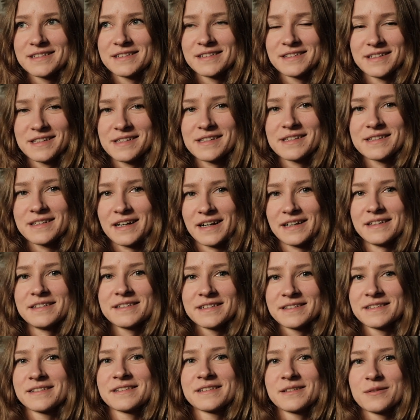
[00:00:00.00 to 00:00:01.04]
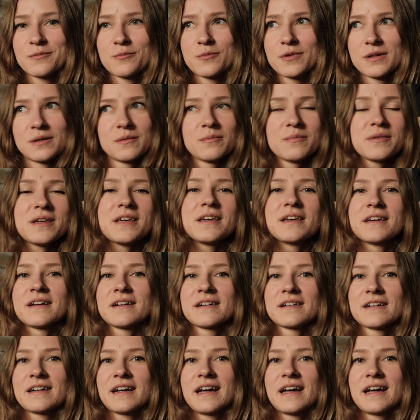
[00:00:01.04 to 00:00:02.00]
this night will be,